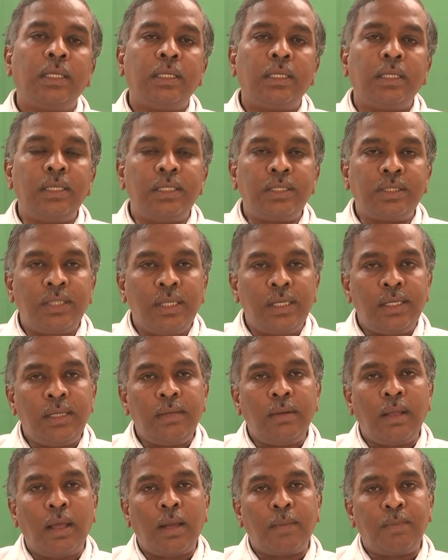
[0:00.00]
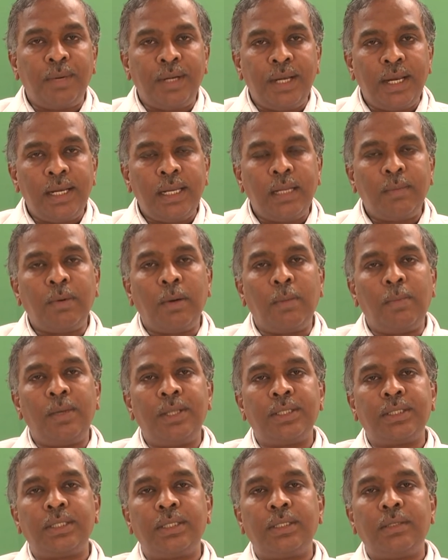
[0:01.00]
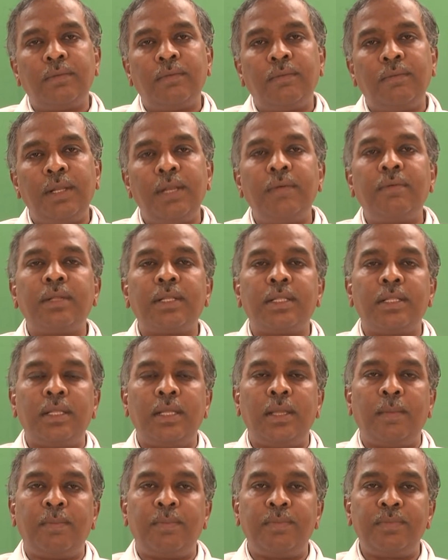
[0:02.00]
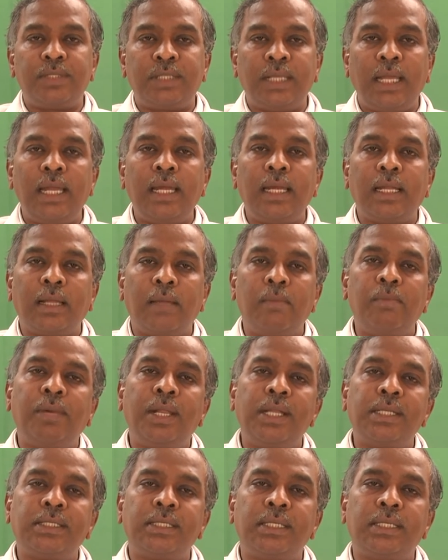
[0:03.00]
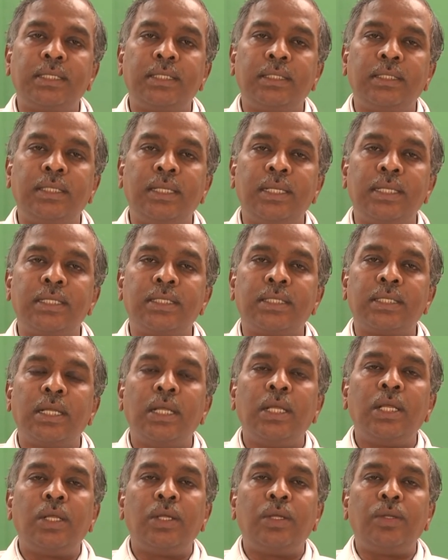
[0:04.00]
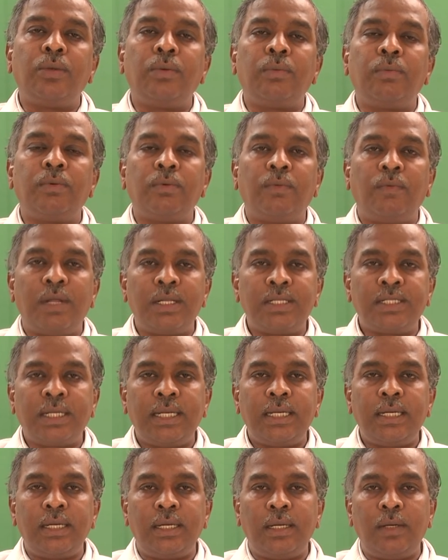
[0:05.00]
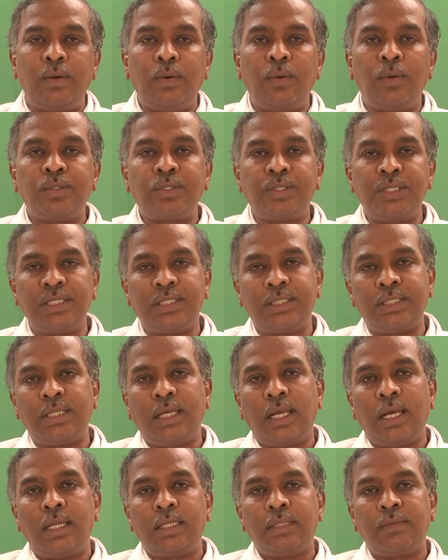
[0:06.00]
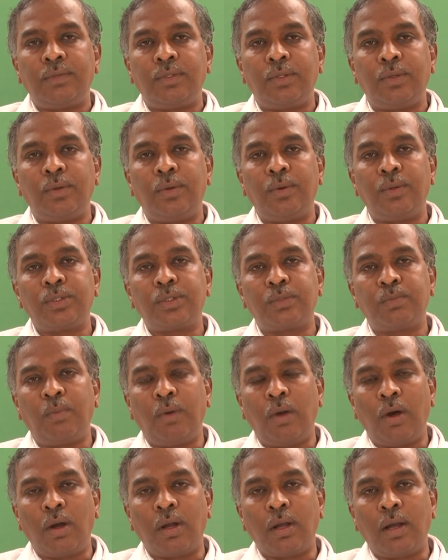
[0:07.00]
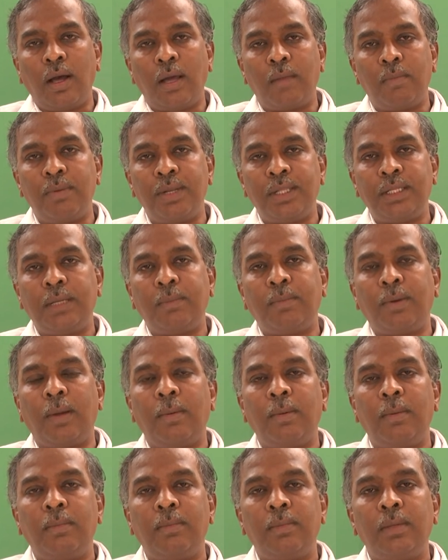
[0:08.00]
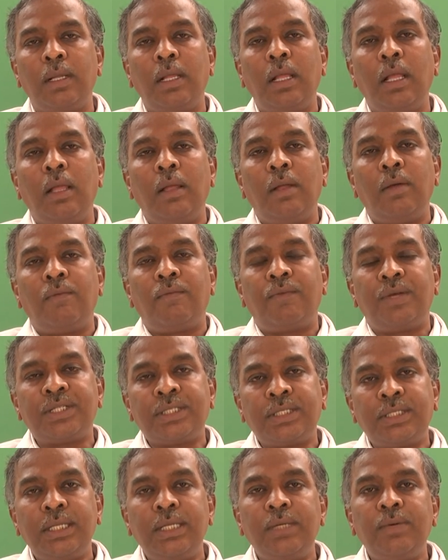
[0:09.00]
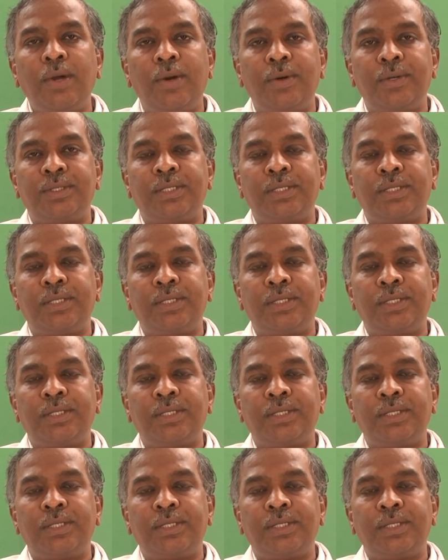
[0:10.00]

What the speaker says: In children or pediatric population, whenever a child complains that there is one side nose discharge with the nose block or breathing problem, first thing we have to